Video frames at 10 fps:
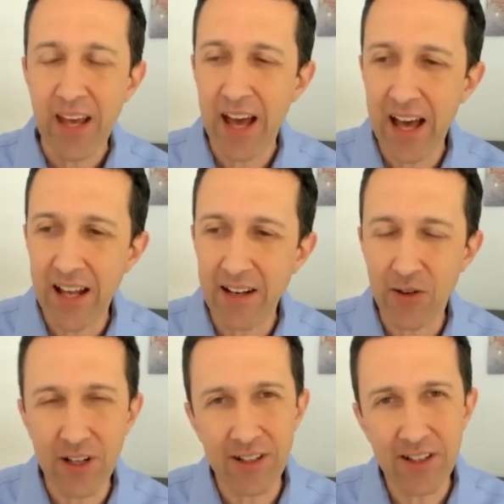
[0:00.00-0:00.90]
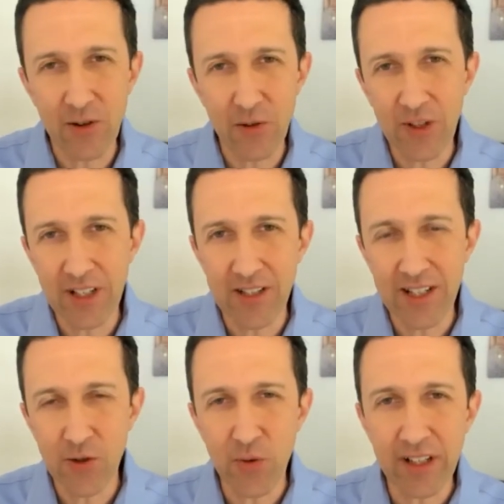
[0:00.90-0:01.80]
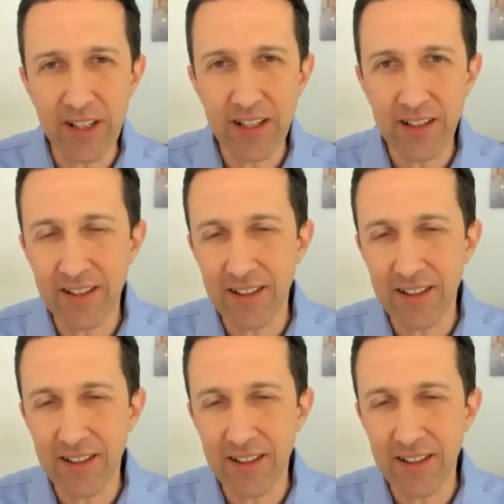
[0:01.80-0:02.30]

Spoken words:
And, you know, it's really,